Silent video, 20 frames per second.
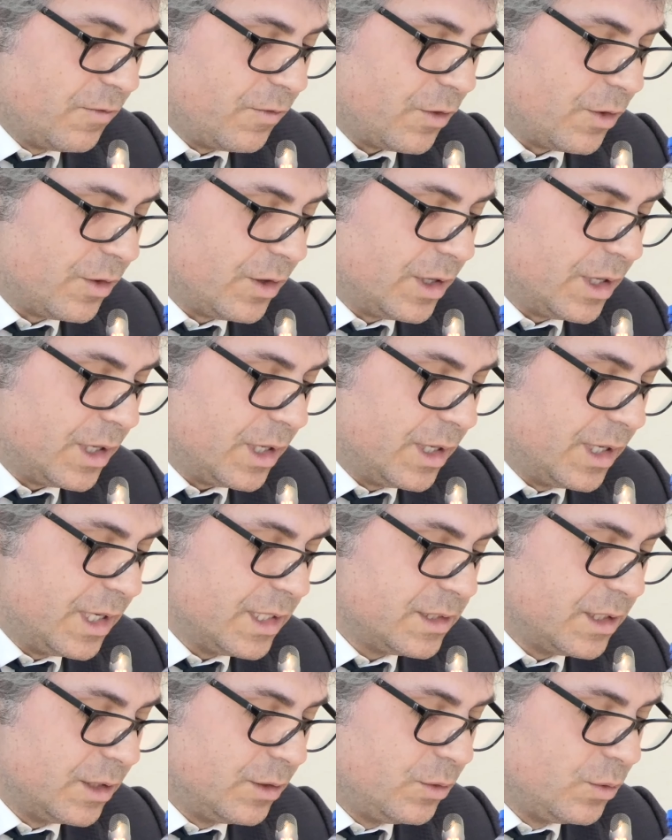for
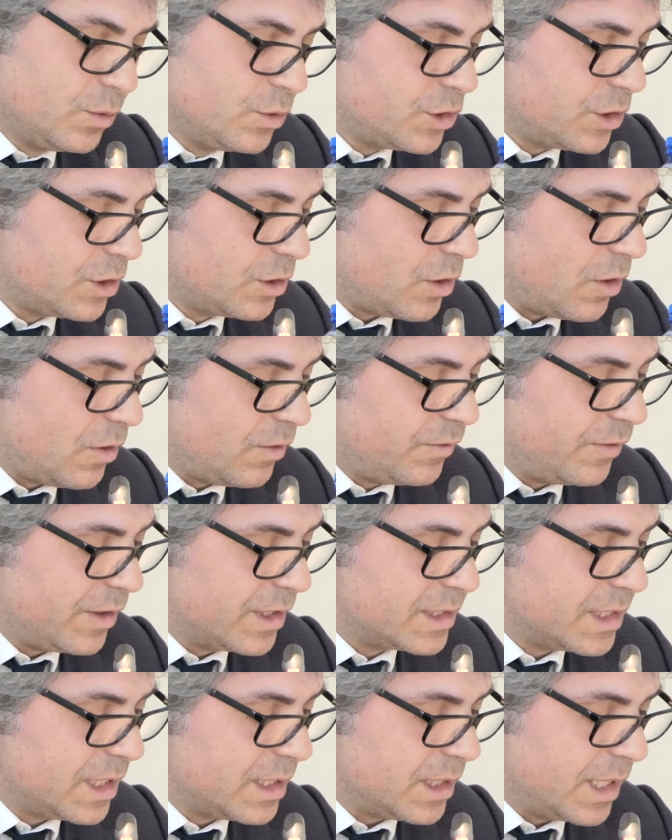restitution of
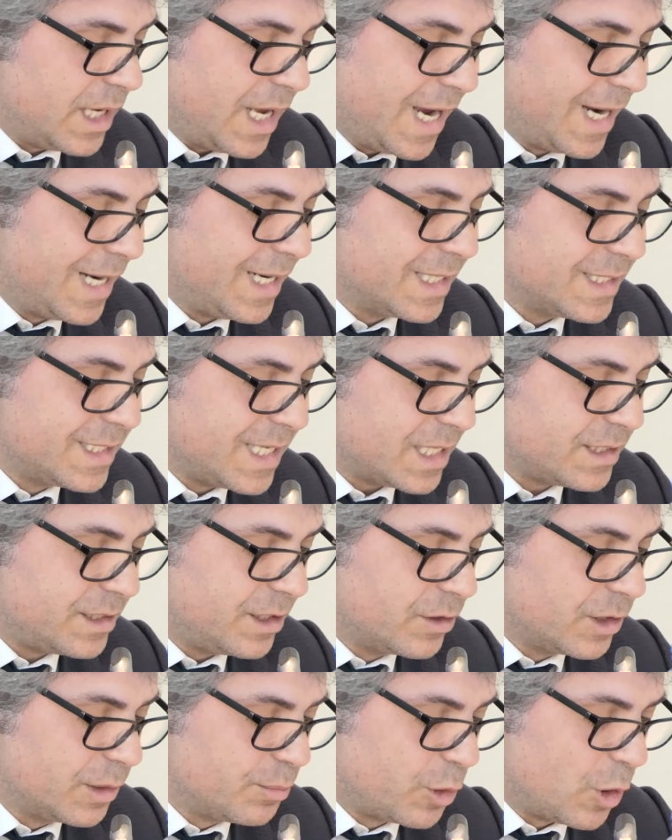
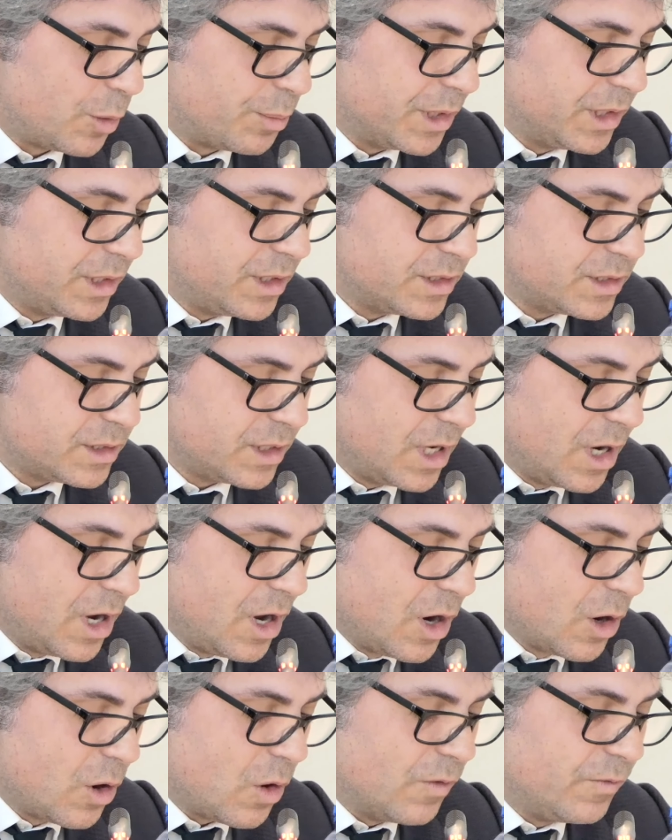ecclesiastical properties
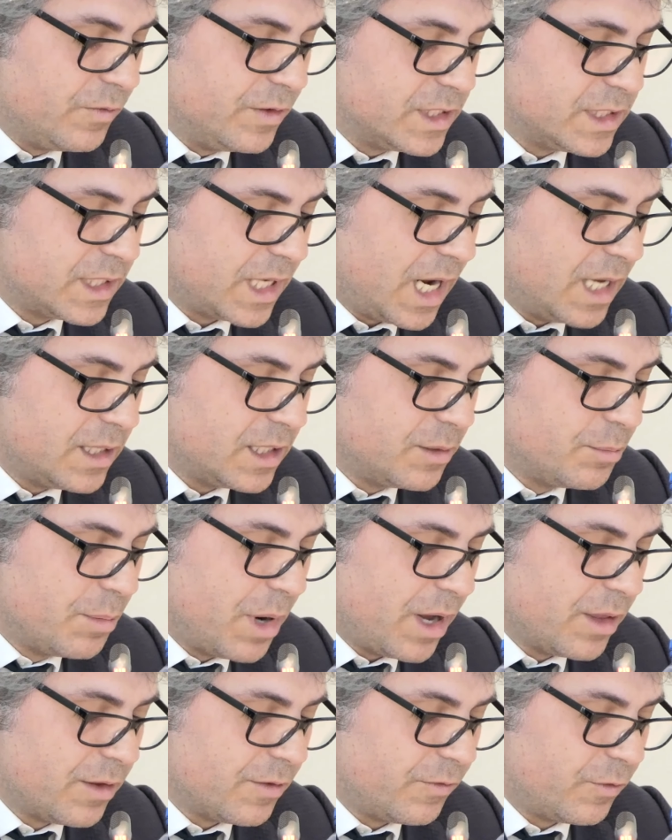confiscated
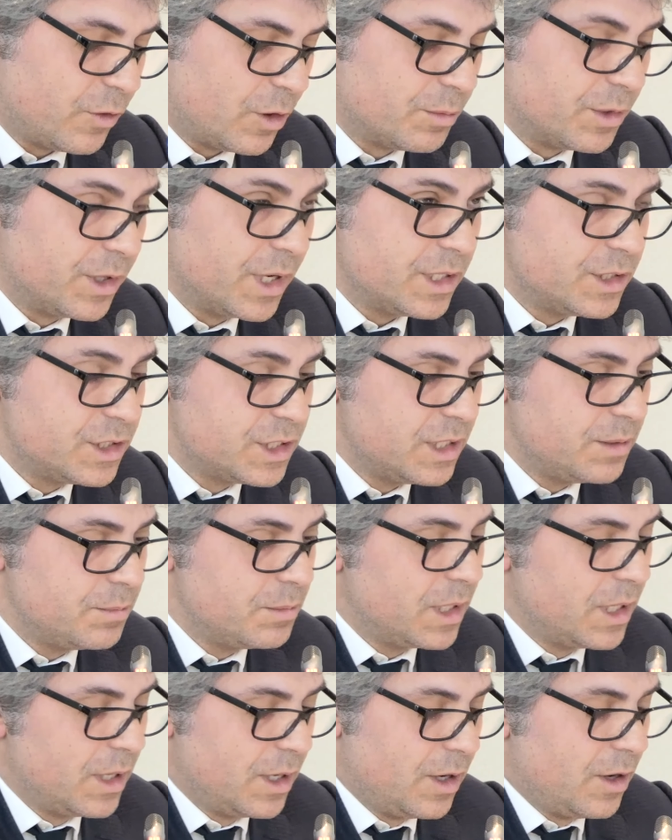by the former
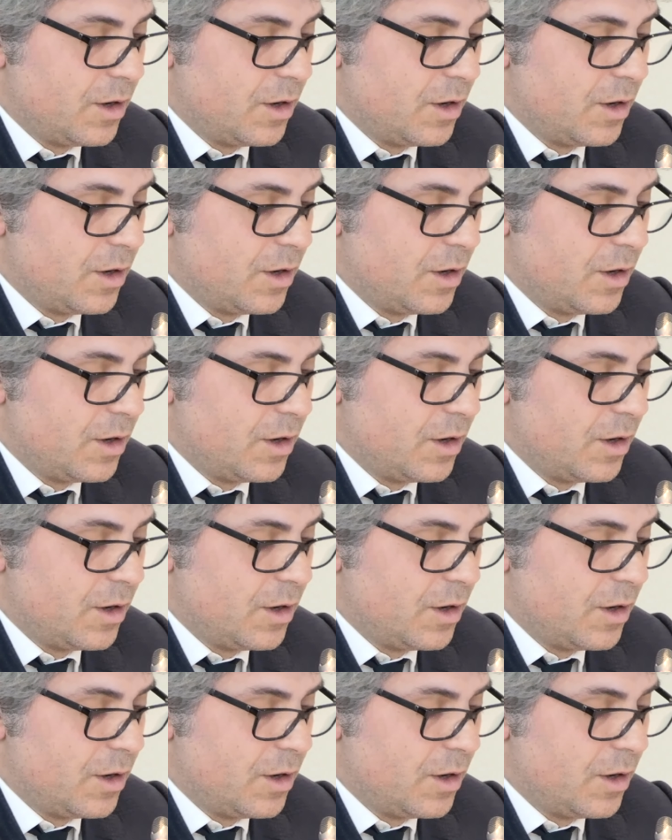regime